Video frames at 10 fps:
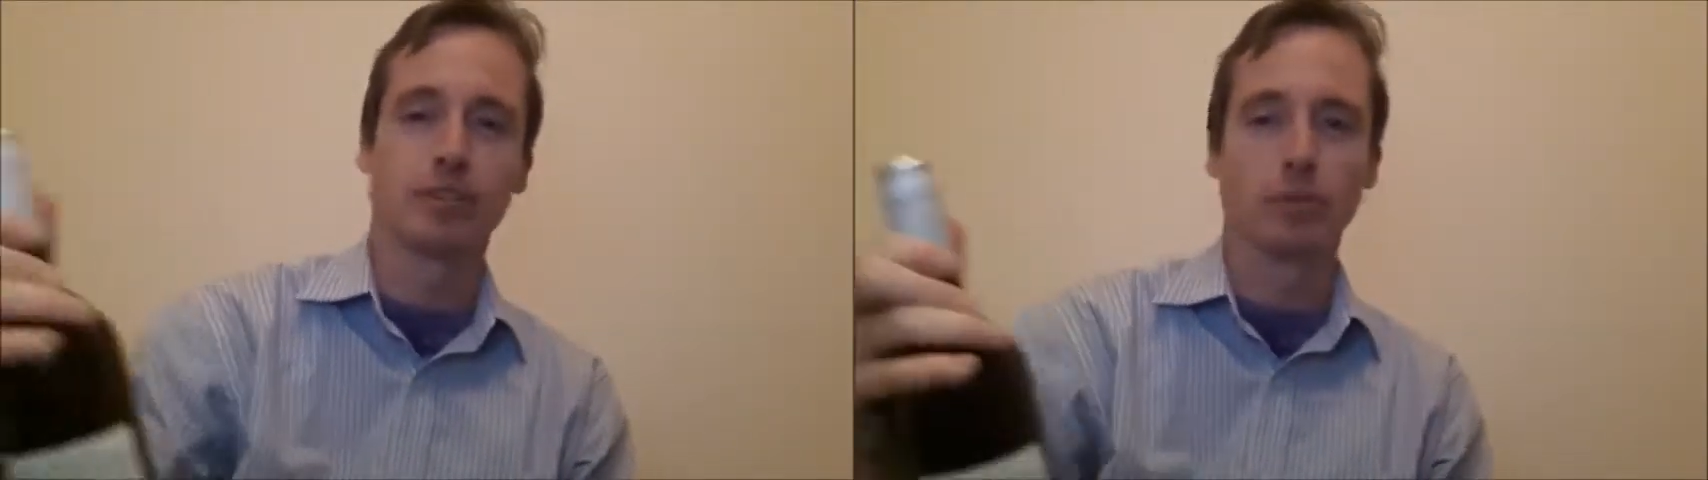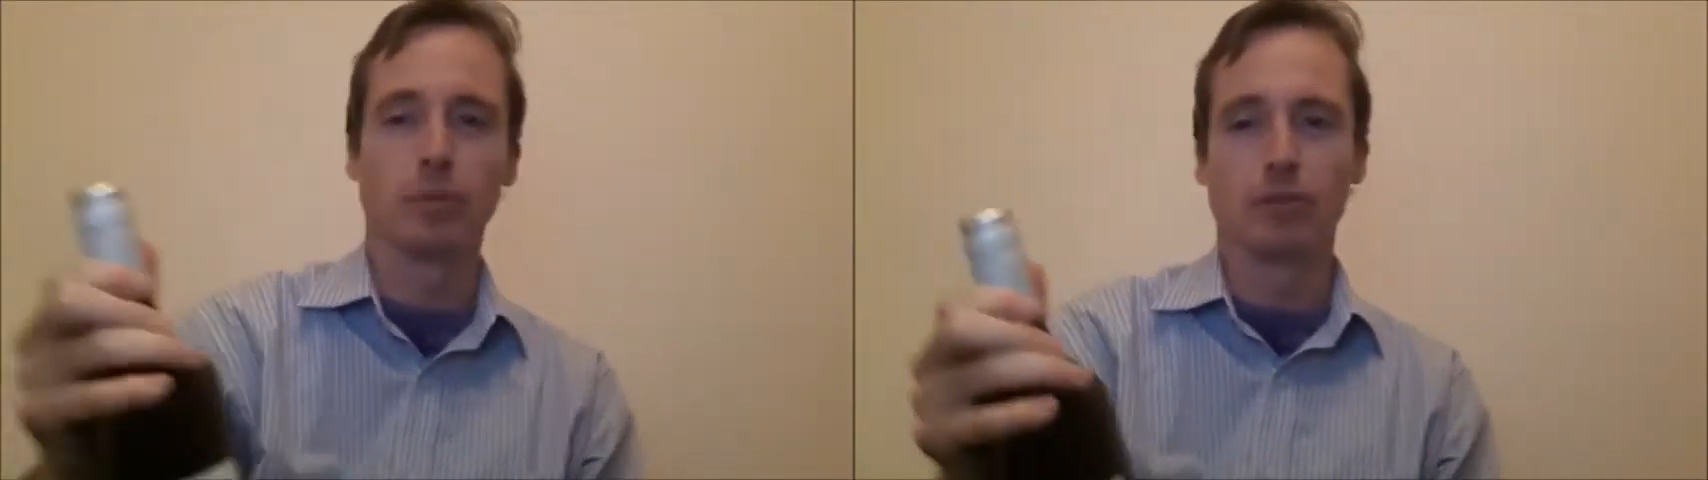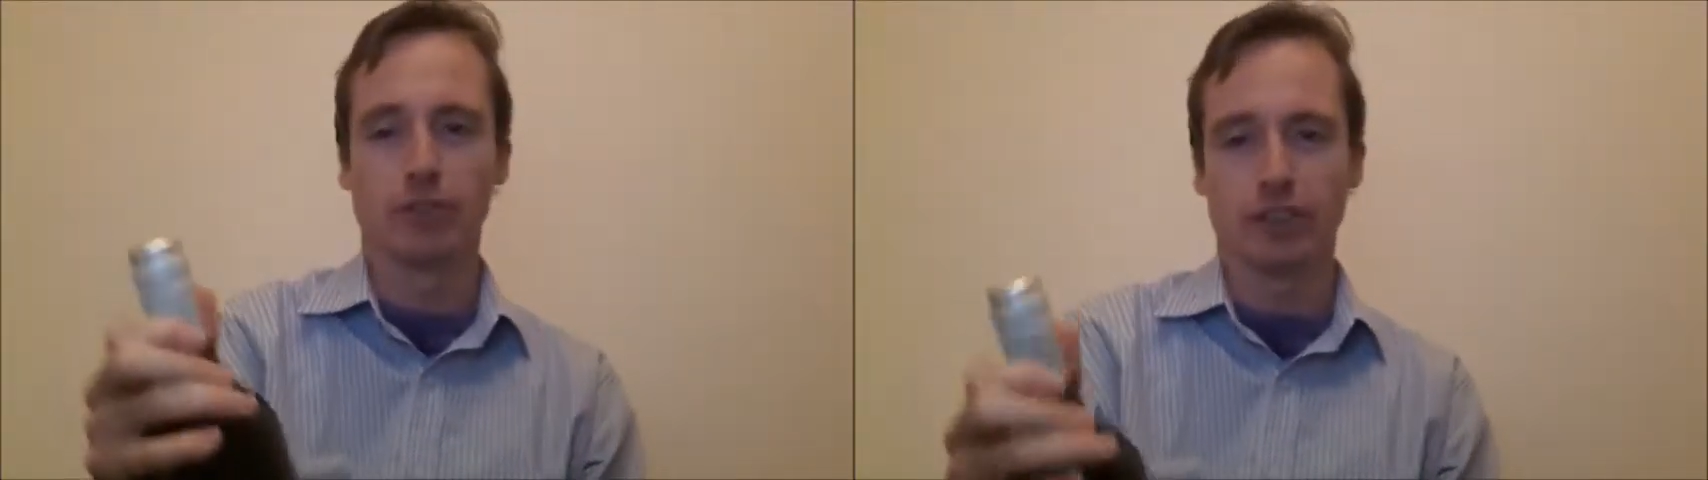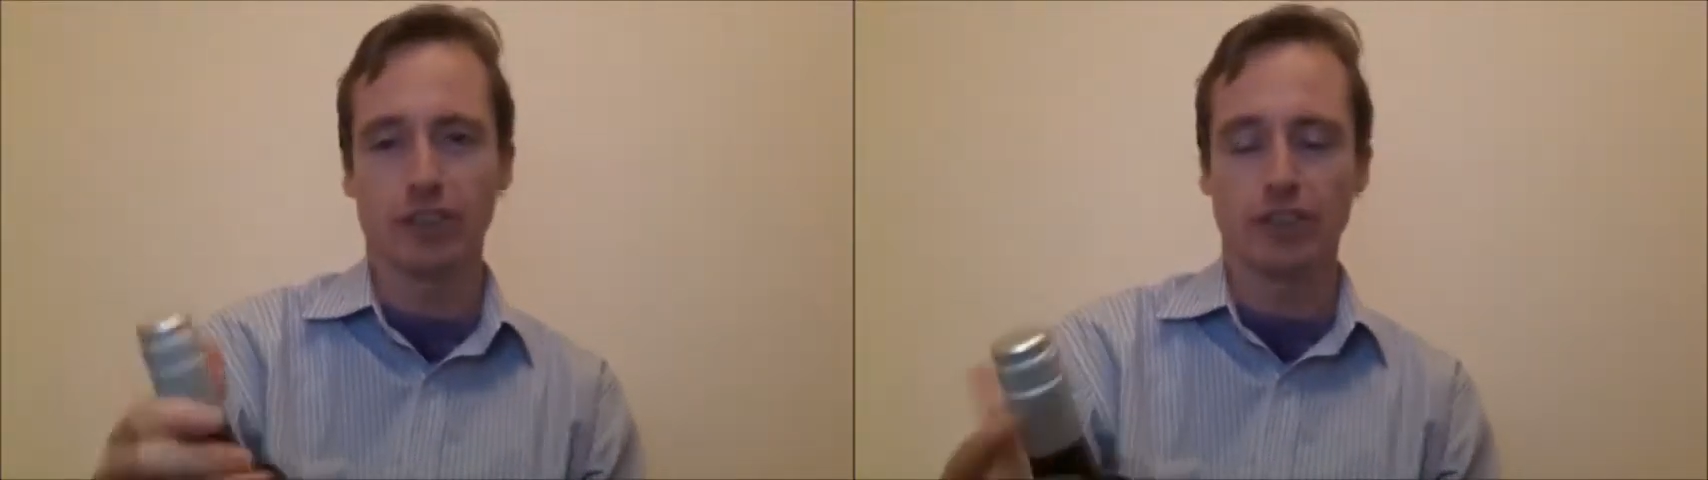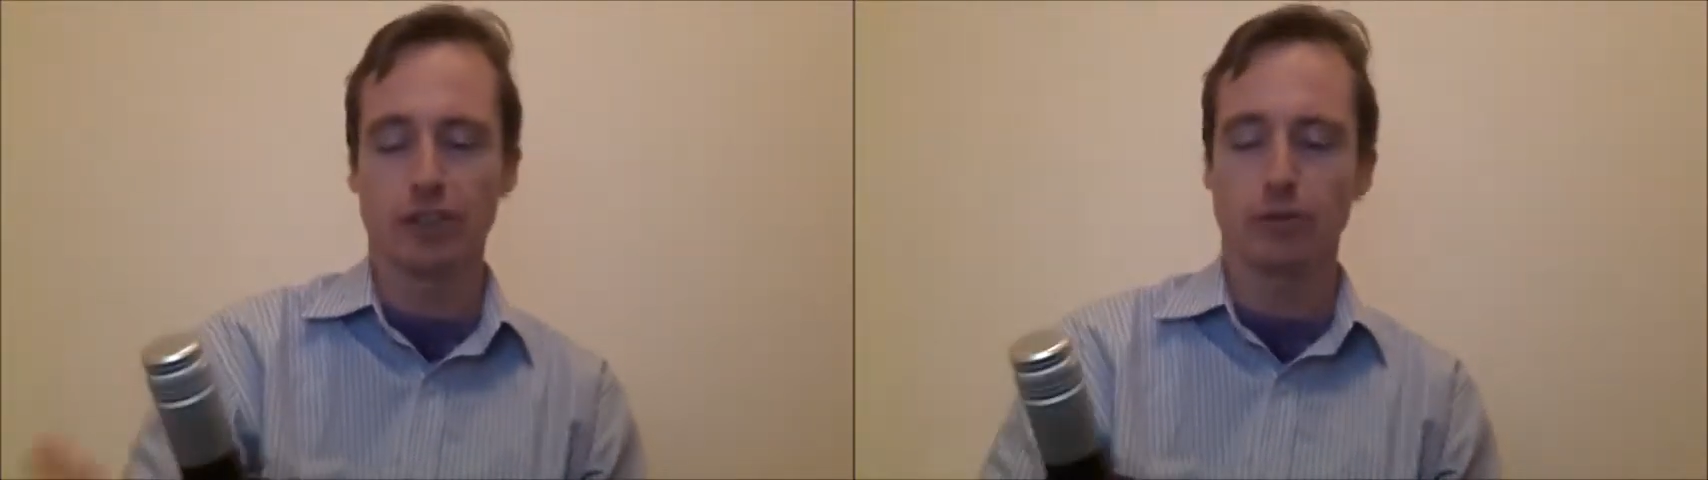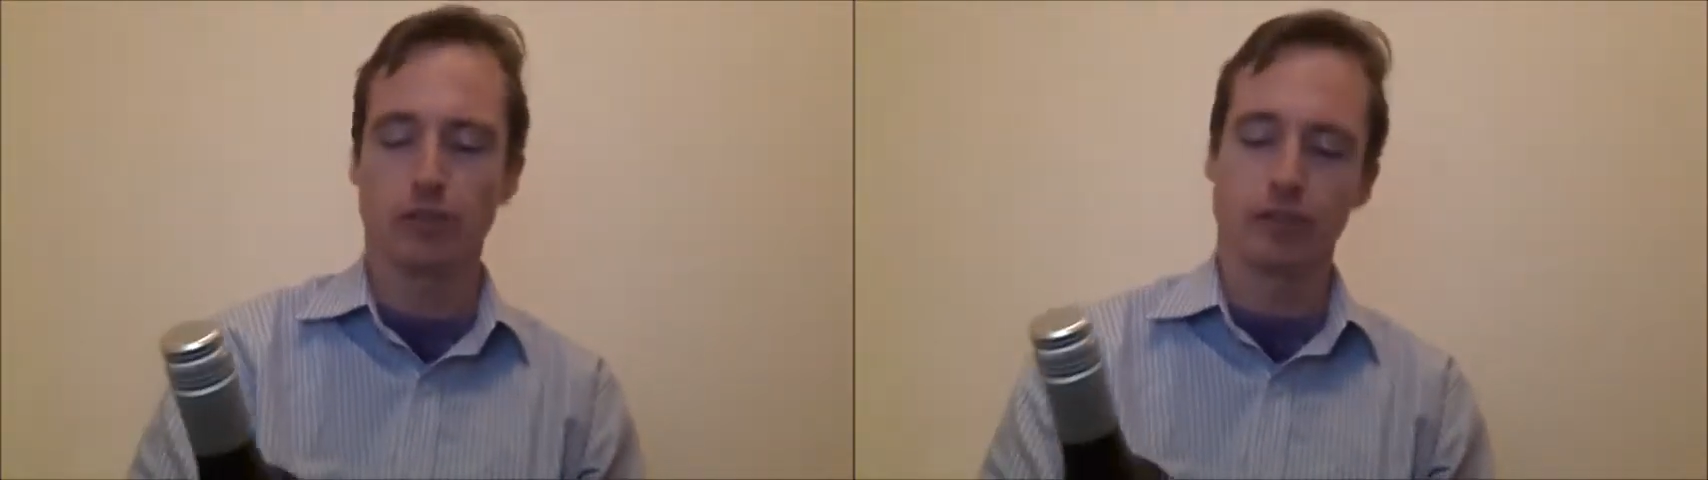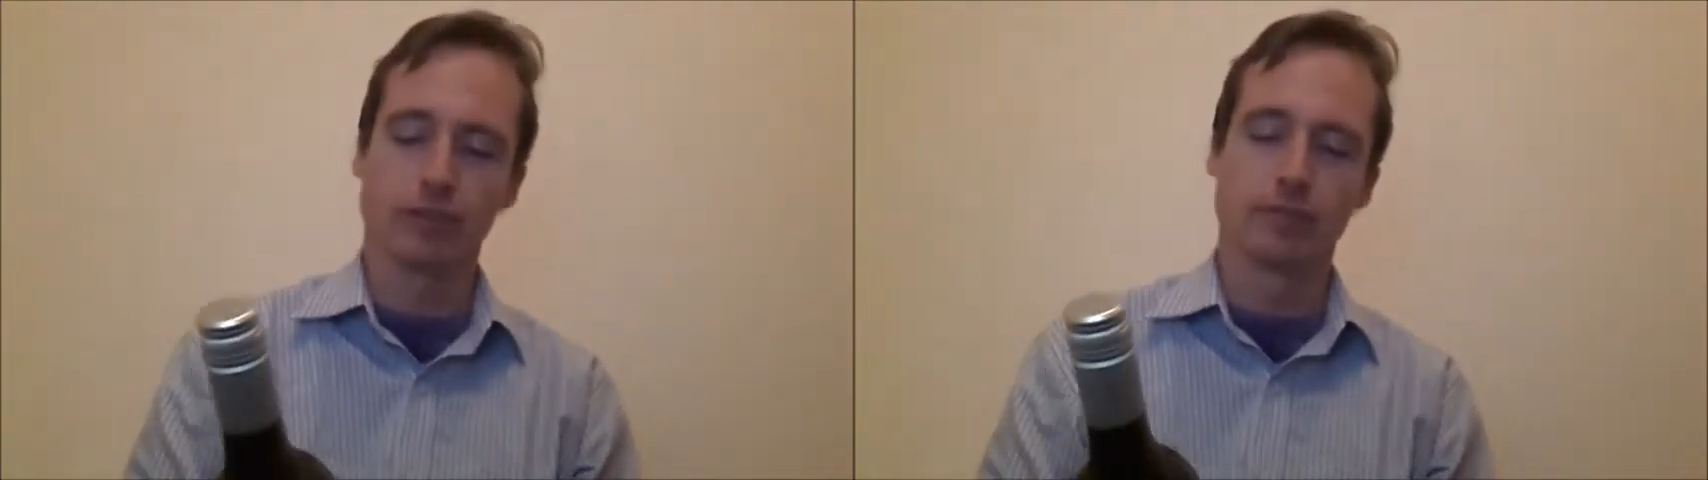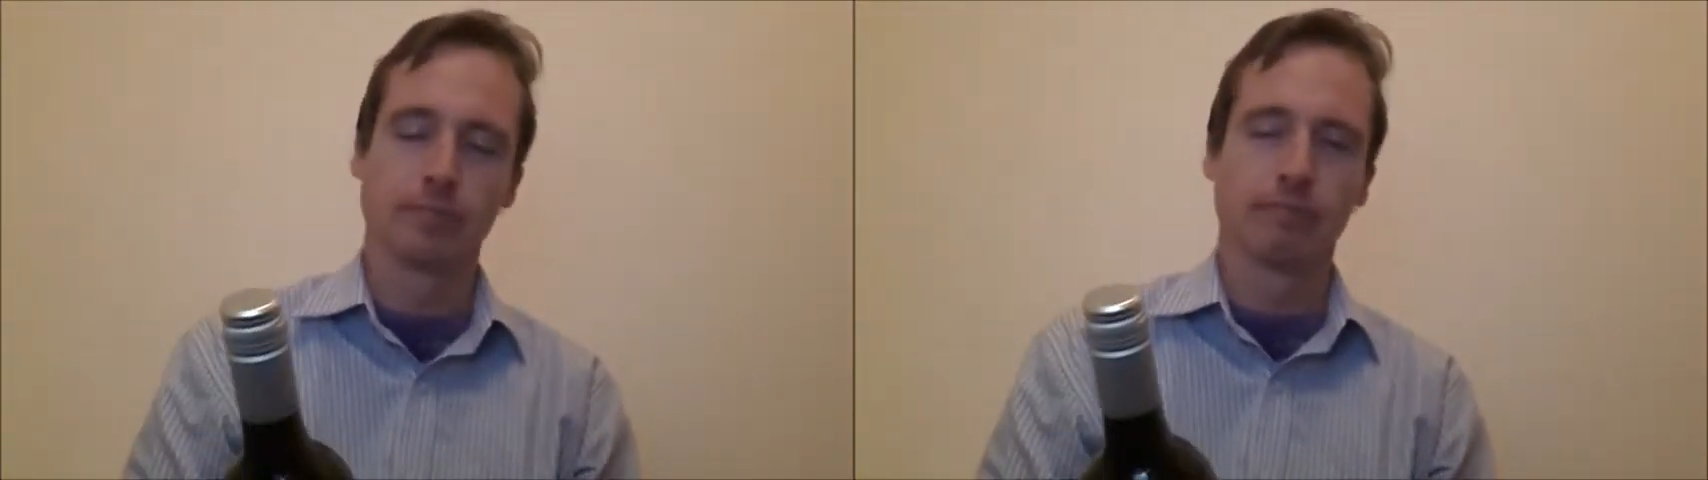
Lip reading: to do a bit of research and